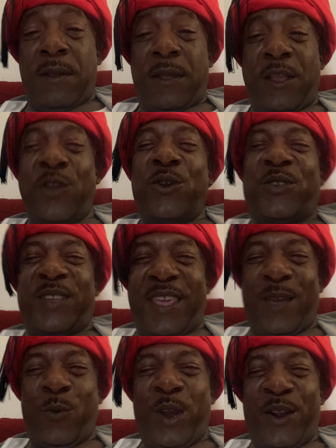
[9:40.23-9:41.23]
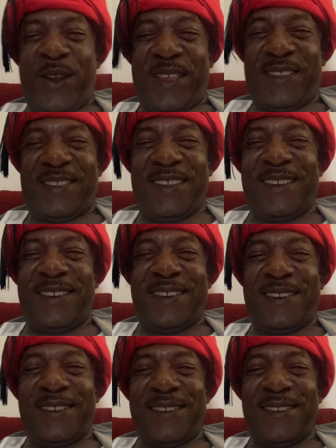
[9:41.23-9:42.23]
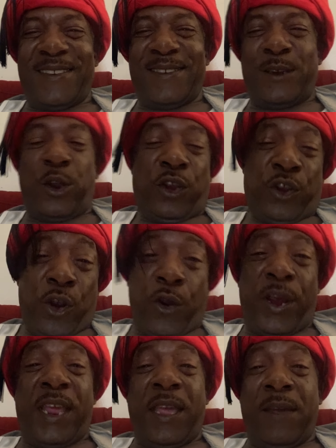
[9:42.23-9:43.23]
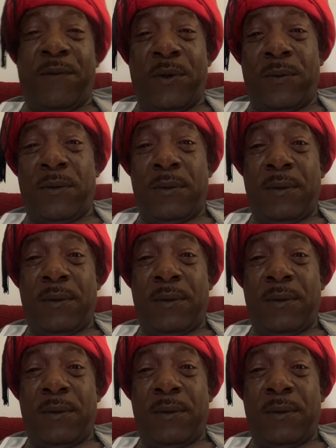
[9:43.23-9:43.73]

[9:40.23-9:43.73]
And you're saying we're consenting to your evil,